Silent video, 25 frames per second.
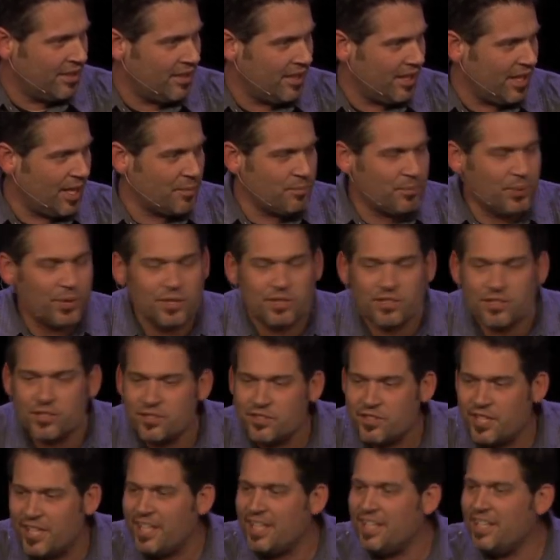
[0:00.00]
it puts
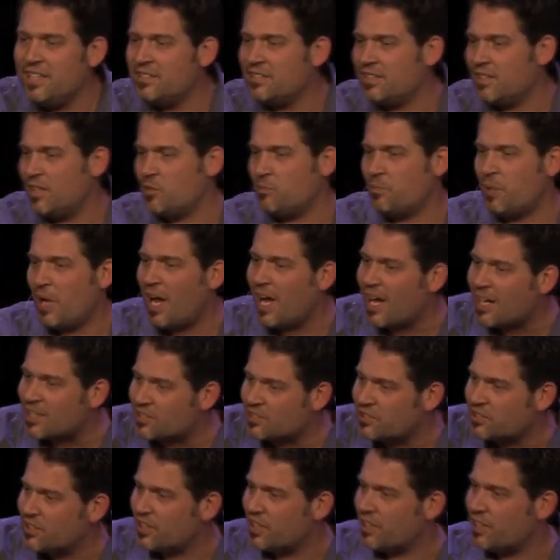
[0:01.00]
teens in a
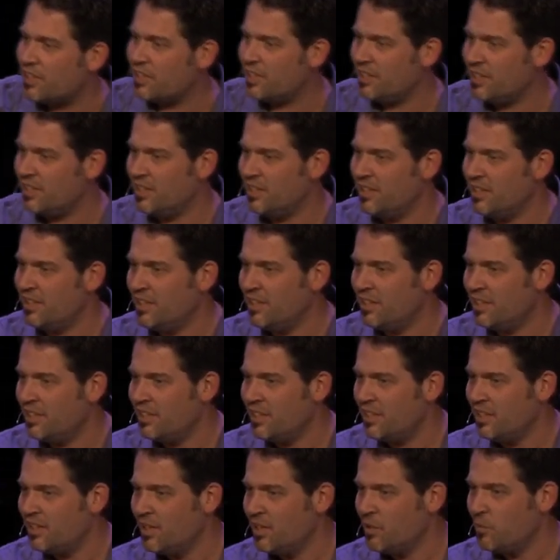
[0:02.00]
posture
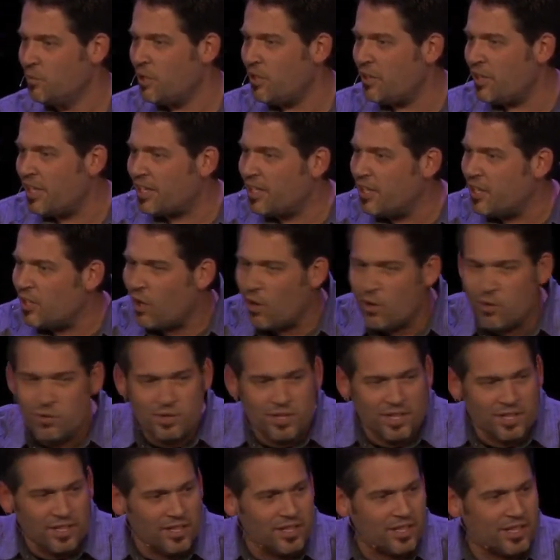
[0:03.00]
where they can
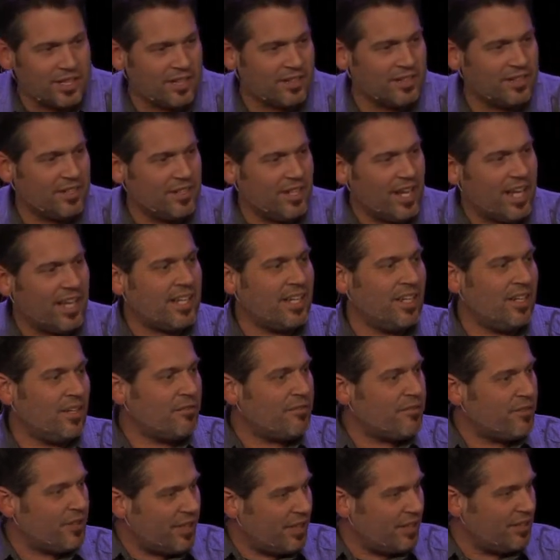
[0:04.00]
only look at the negative
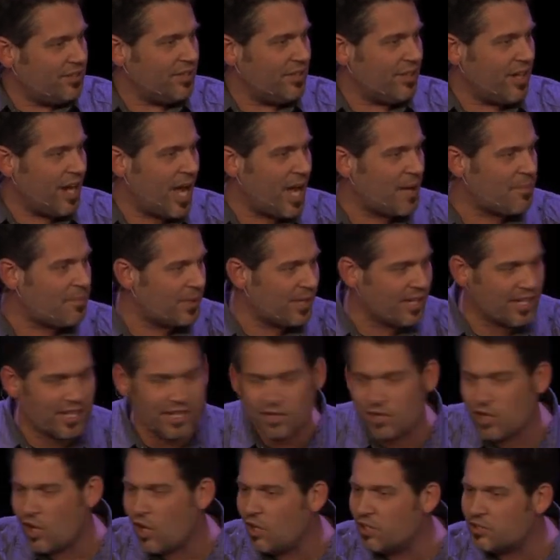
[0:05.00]
things that are happening in
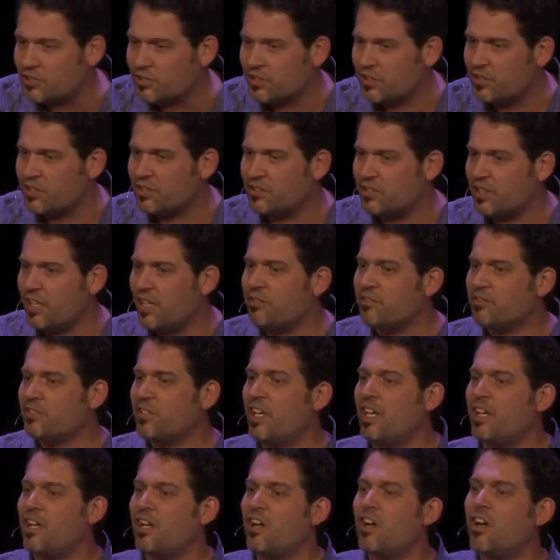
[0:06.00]
culture instead of
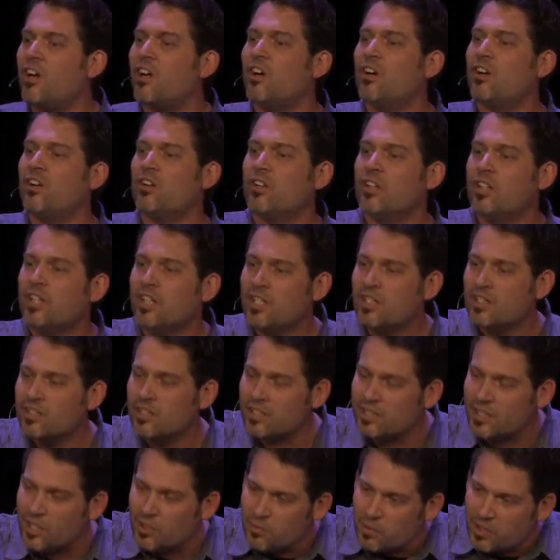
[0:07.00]
saying, oh,
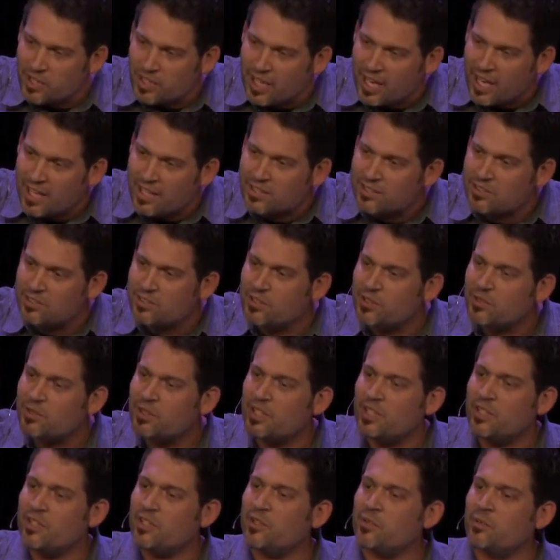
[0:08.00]
look at what God is
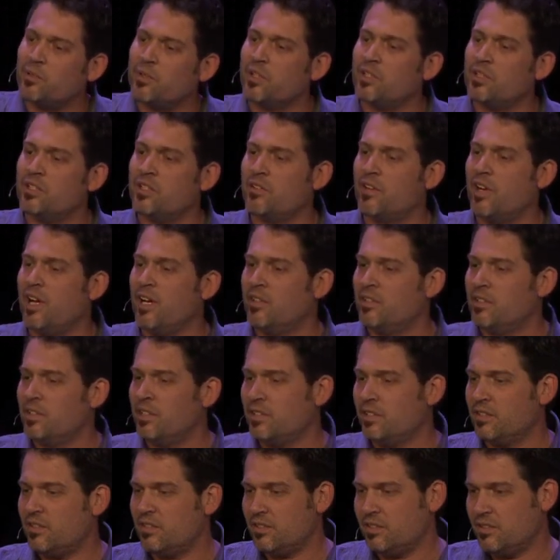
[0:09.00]
doing in the world around
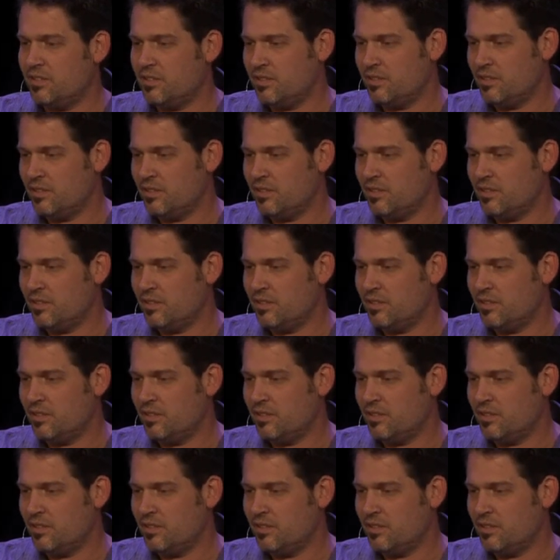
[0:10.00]
us.